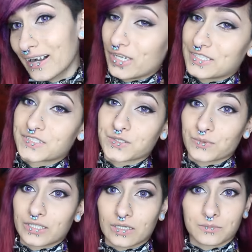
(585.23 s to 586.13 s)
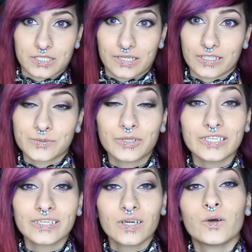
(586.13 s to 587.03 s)
If you guys just want to come to talk to
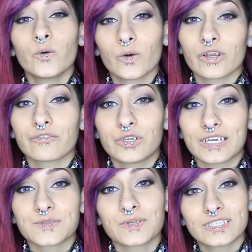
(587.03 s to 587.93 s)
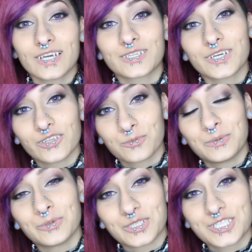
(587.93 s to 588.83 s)
me, or if you guys want to talk to other
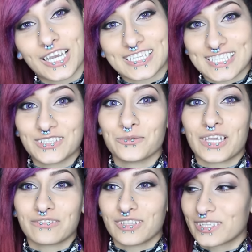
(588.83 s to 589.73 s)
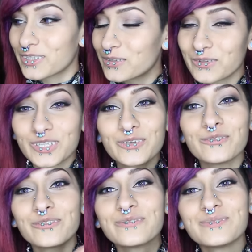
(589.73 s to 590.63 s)
people in chat, because I know we have like little
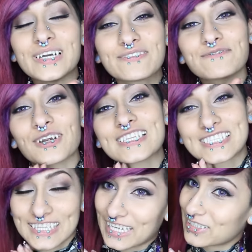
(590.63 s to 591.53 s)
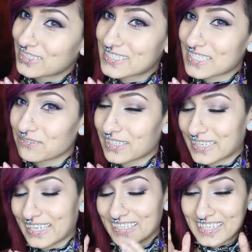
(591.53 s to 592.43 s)
cute friends in there and stuff like
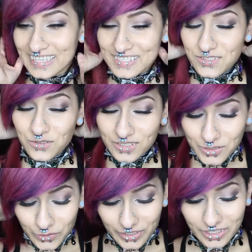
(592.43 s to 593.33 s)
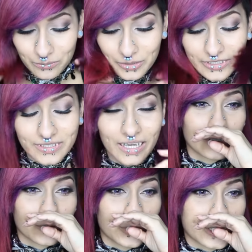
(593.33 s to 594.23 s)
that, so you can totally come in.
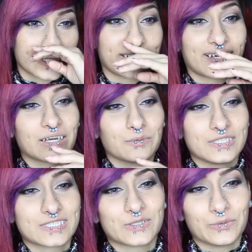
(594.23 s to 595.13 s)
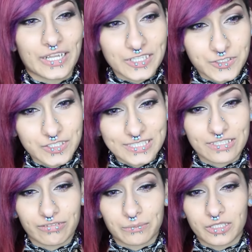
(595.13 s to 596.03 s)
Other question I got was donations,
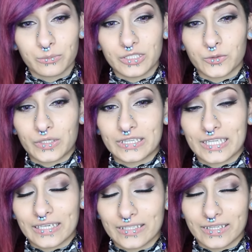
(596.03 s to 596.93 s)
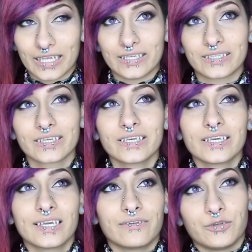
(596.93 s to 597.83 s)
if I'm going to be doing like
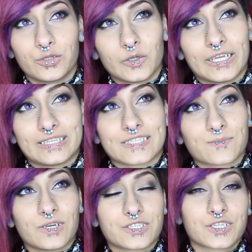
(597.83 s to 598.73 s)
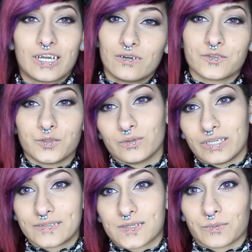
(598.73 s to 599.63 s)
if you donate this much, I'll do
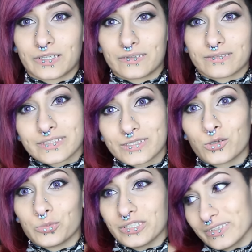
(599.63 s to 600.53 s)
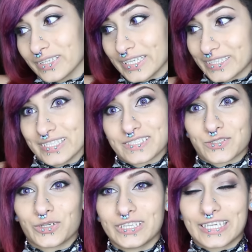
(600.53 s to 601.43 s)
like something stupid like this
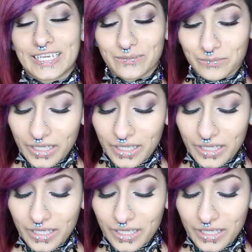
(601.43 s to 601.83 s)
during the game.